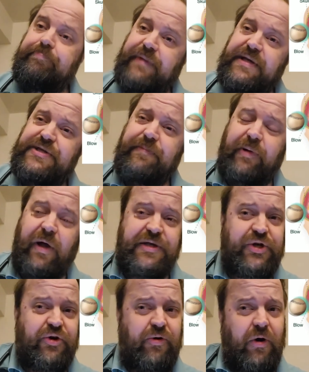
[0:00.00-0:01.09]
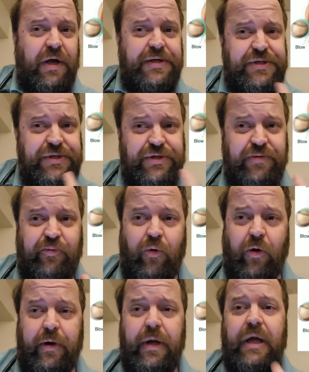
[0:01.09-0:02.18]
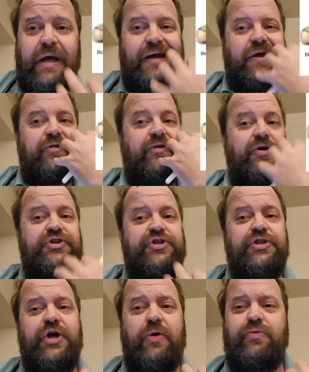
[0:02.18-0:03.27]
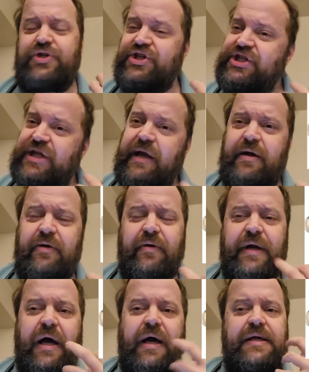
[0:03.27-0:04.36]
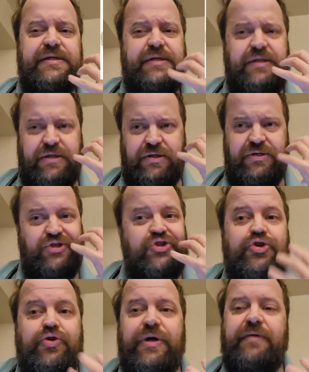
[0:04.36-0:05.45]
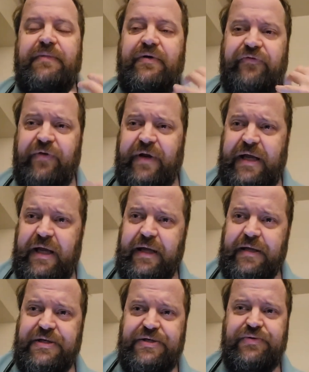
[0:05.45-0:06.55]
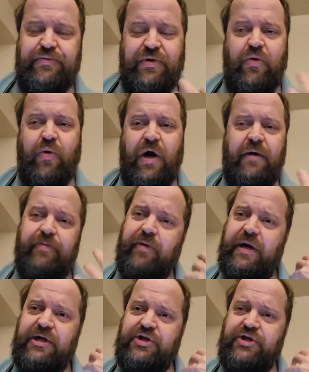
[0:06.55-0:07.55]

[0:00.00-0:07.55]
this applies across the board. There's no standardized treatment for kids acquired brain